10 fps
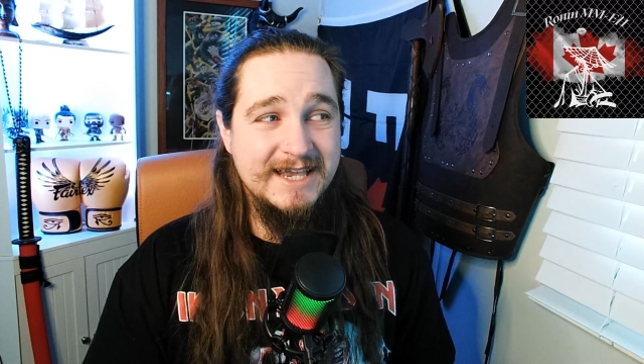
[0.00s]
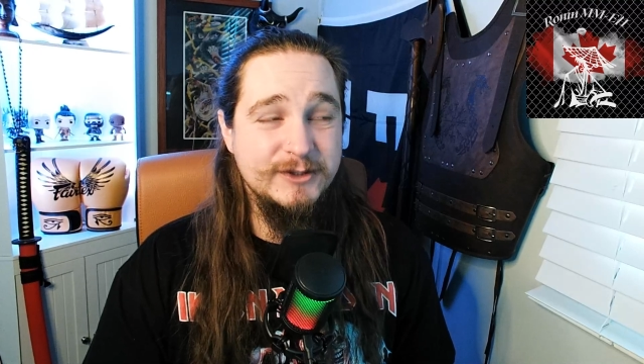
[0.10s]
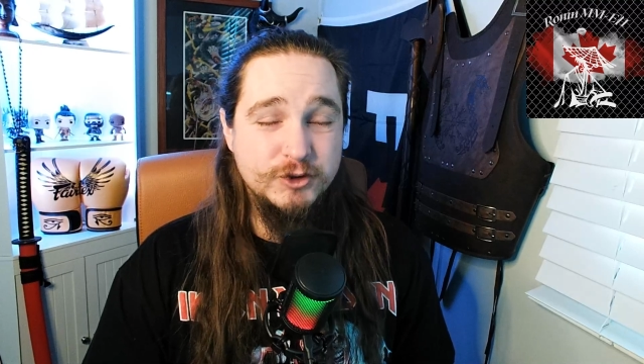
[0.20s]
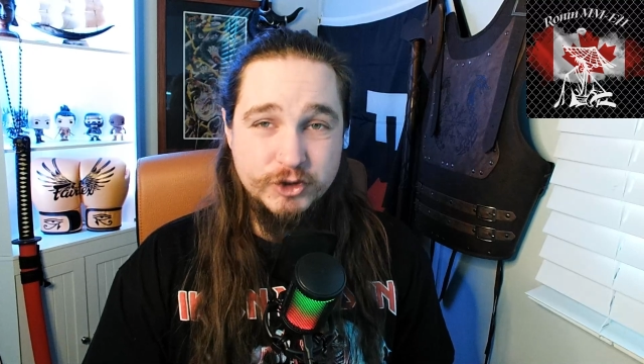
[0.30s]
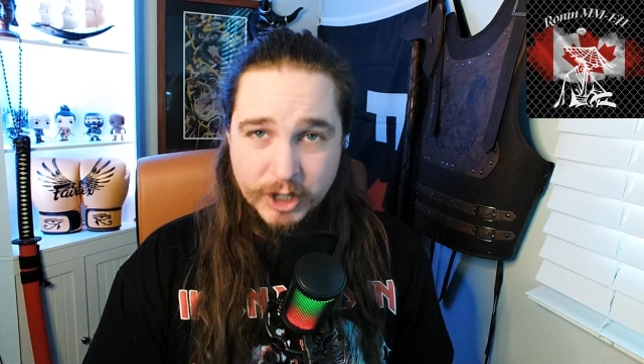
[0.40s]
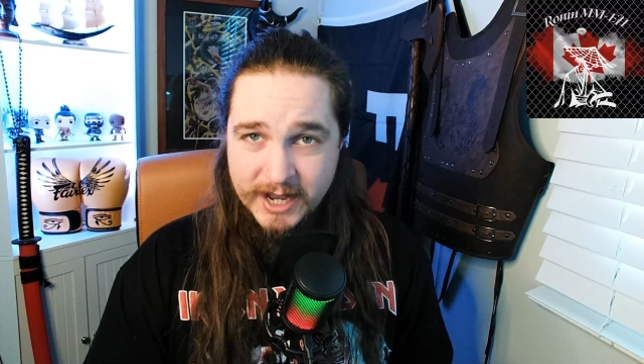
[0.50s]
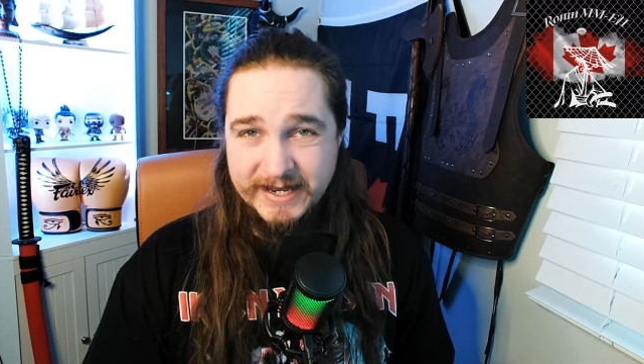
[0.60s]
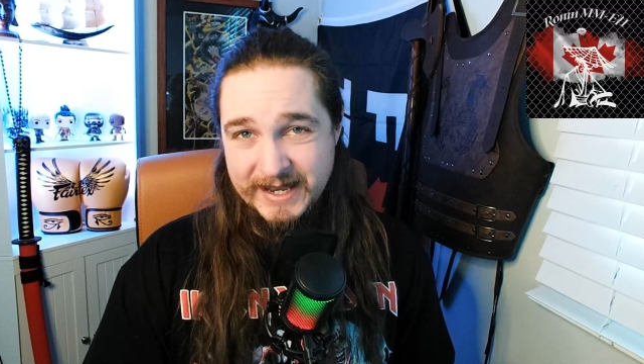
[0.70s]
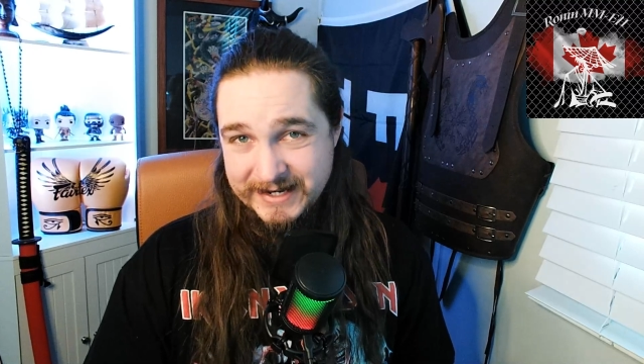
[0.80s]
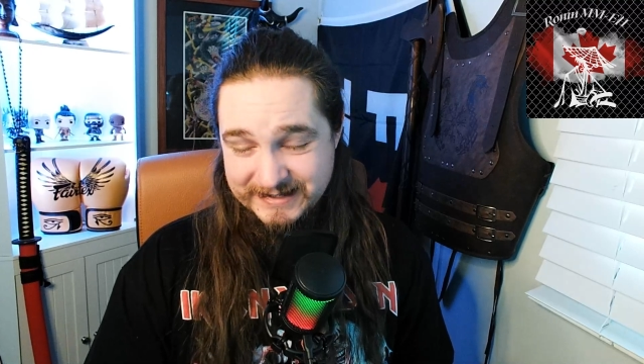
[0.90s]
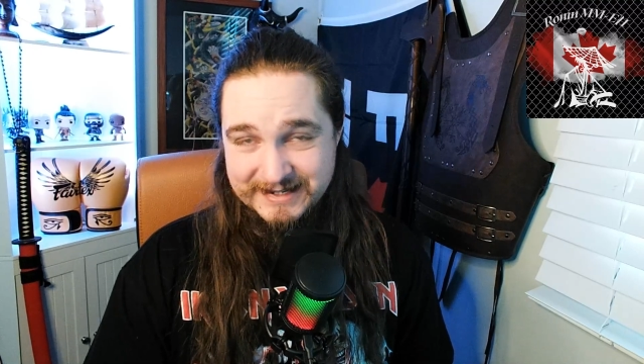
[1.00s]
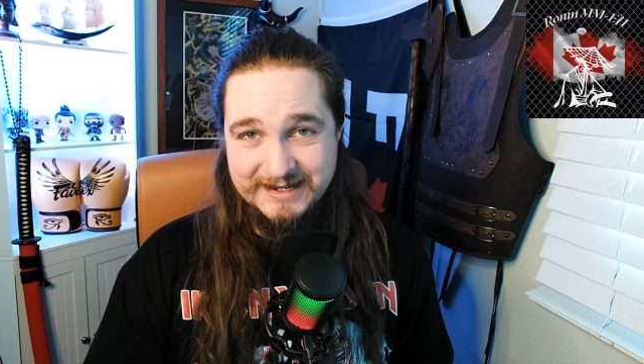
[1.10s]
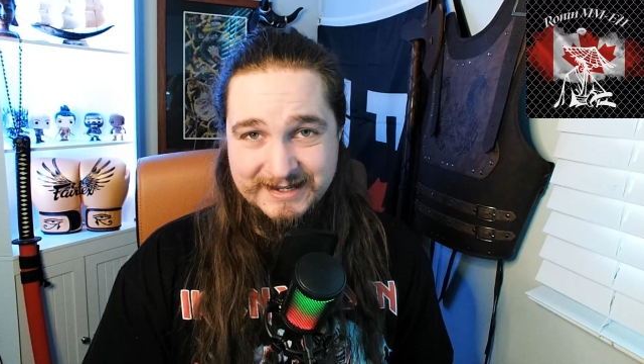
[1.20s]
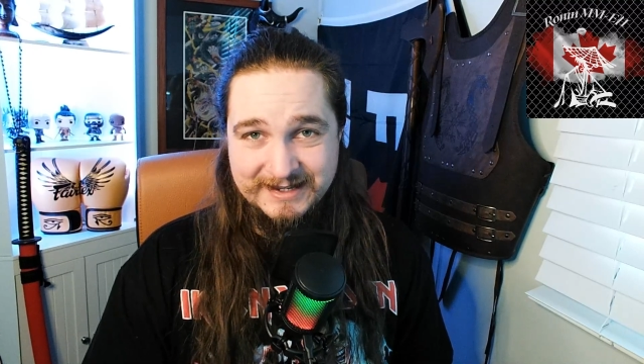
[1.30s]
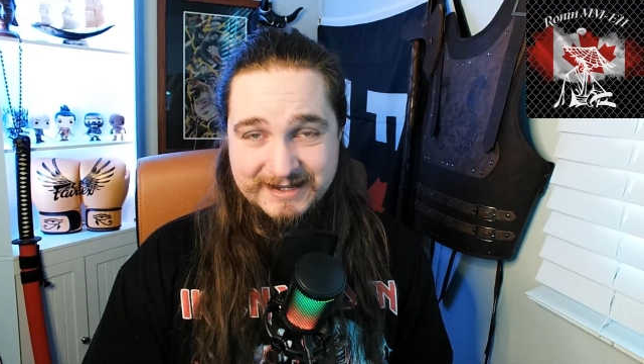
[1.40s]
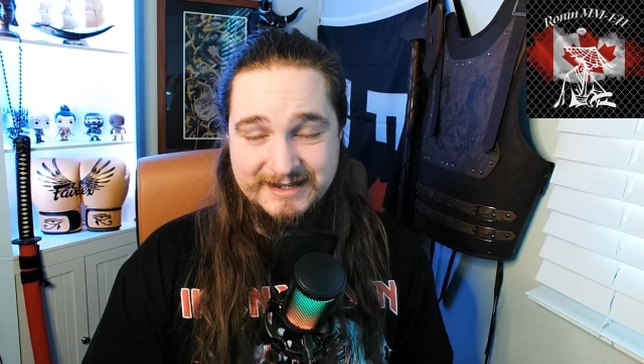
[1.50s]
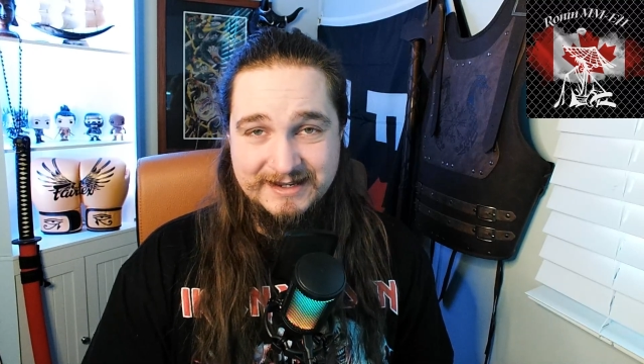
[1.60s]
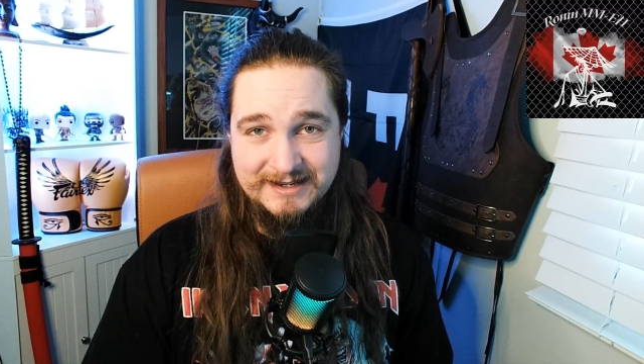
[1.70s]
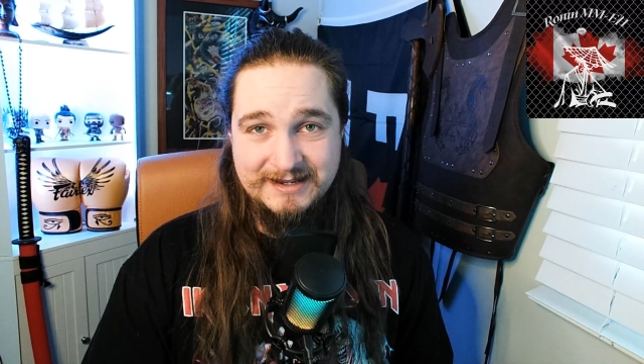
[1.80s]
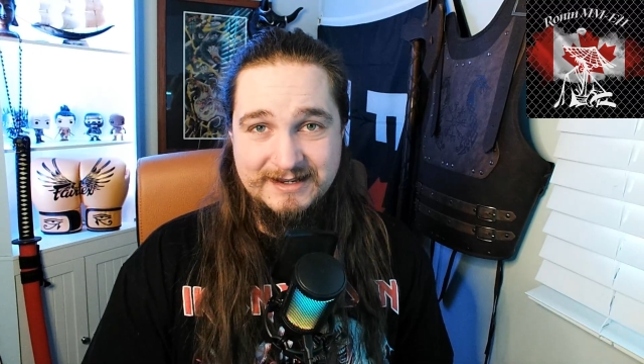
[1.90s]
a giant
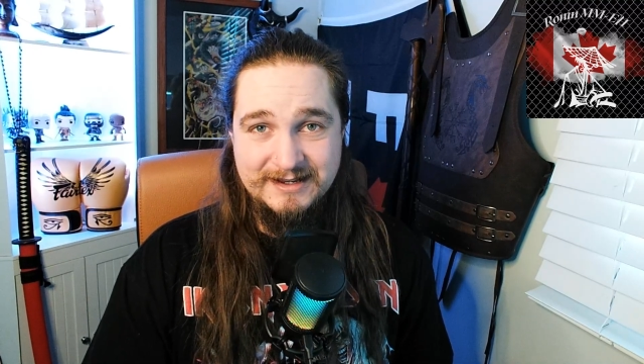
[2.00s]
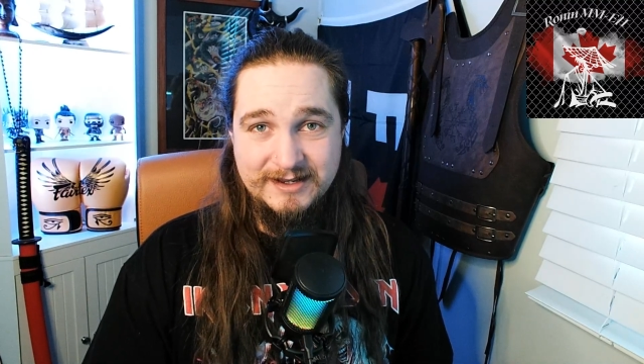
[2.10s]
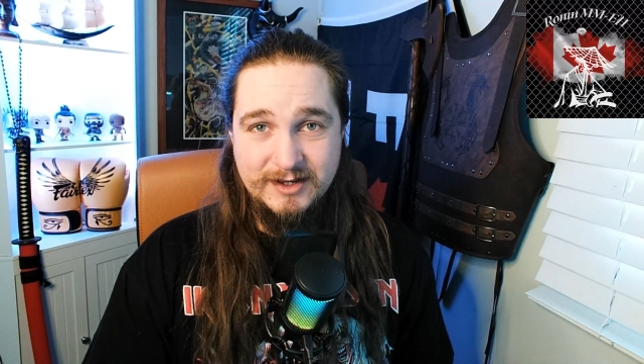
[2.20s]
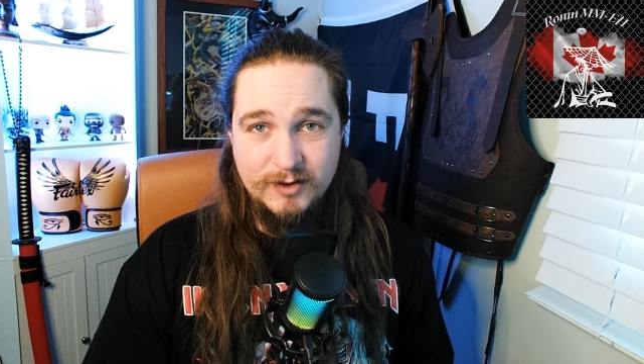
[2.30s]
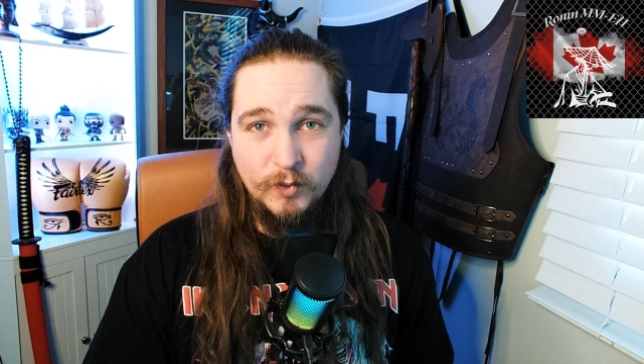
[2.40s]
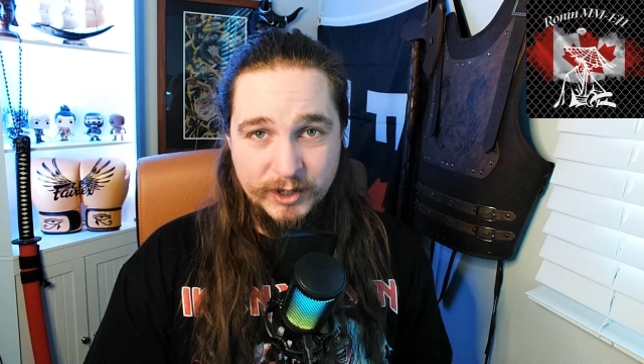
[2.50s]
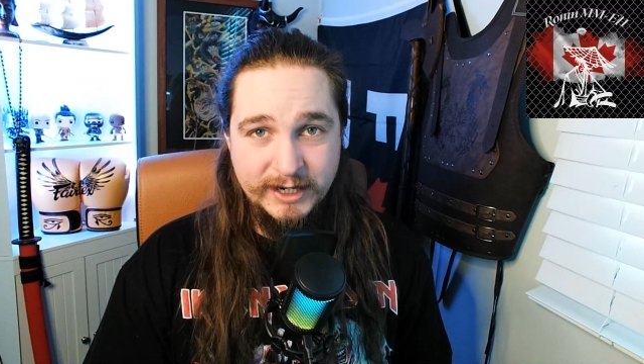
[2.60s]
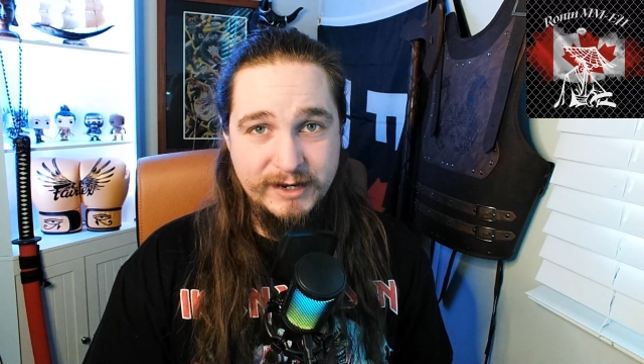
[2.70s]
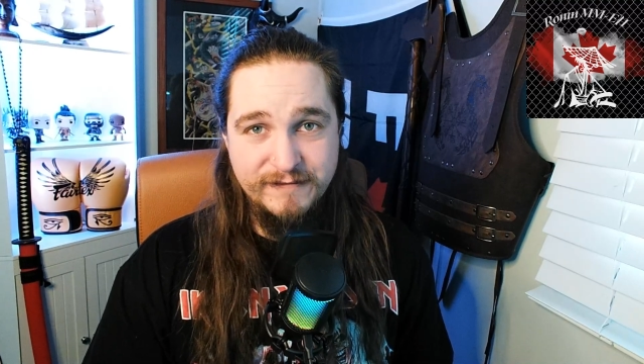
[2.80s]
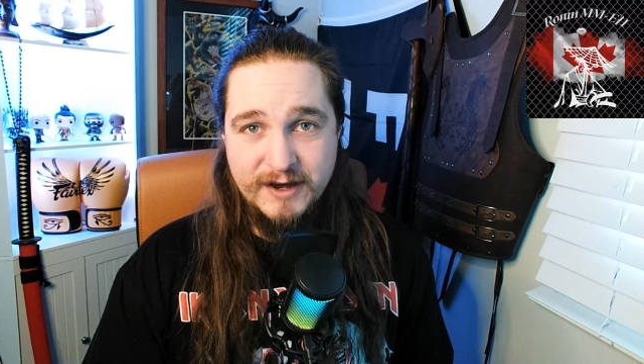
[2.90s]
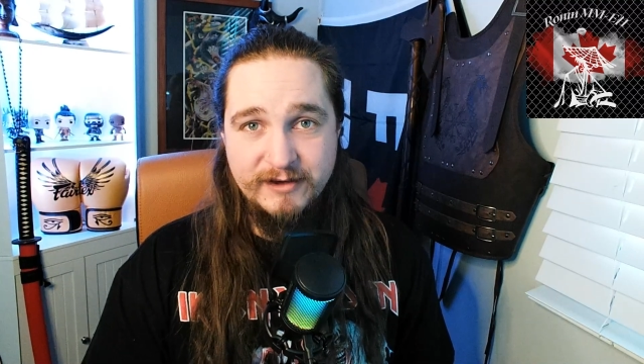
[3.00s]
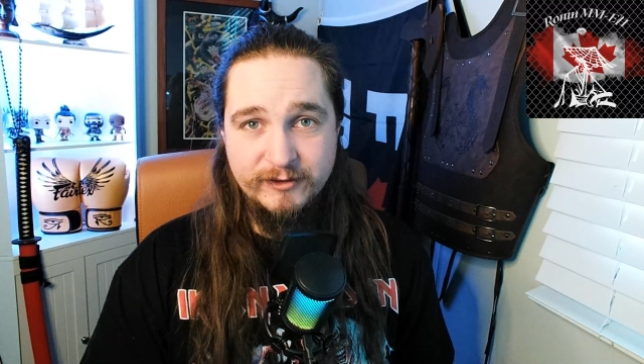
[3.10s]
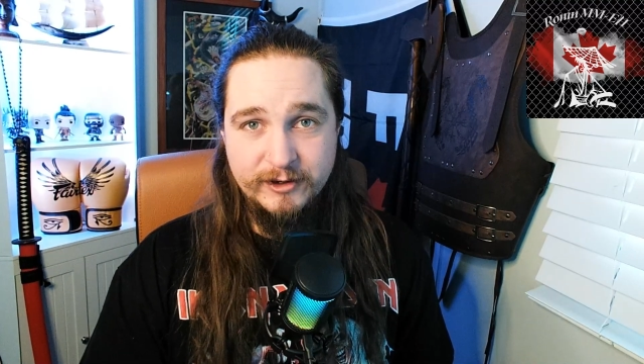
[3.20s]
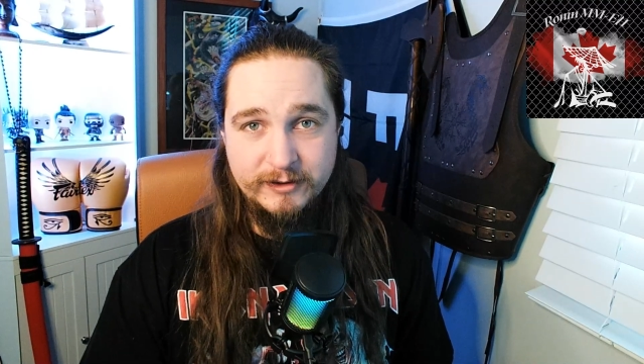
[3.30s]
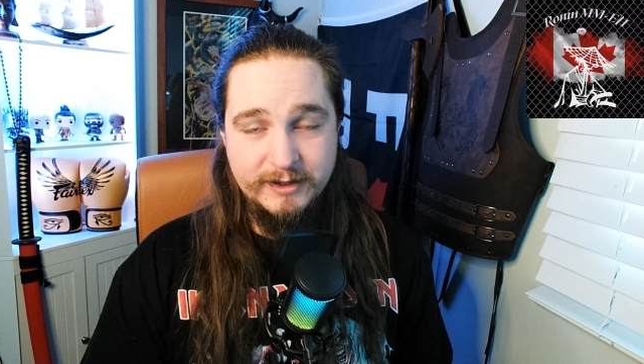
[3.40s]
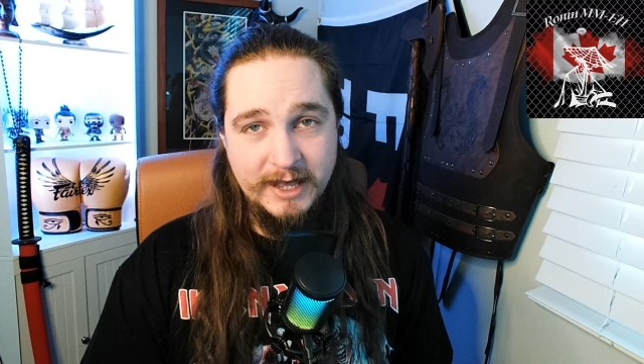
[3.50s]
185er.